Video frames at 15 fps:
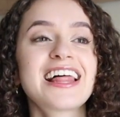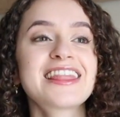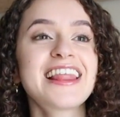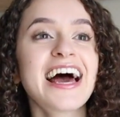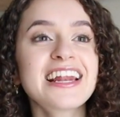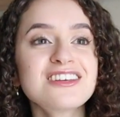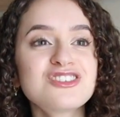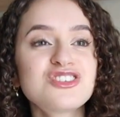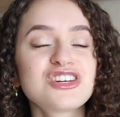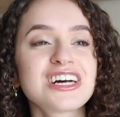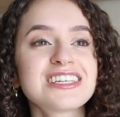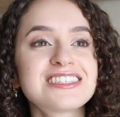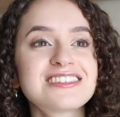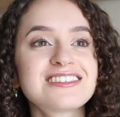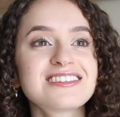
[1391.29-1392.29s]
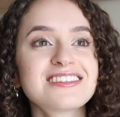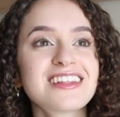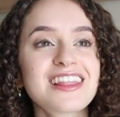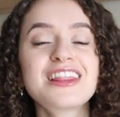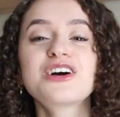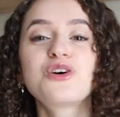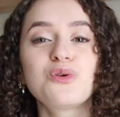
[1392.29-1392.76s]
That is just
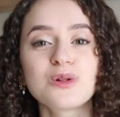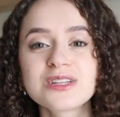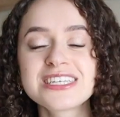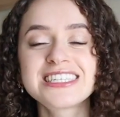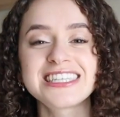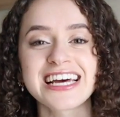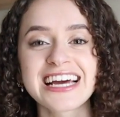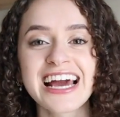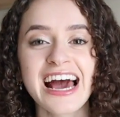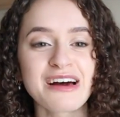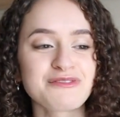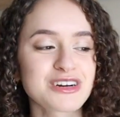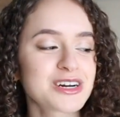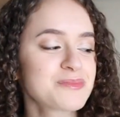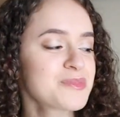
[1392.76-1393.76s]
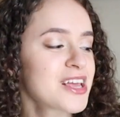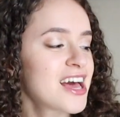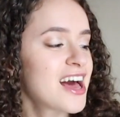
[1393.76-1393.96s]
the coolest thing ever.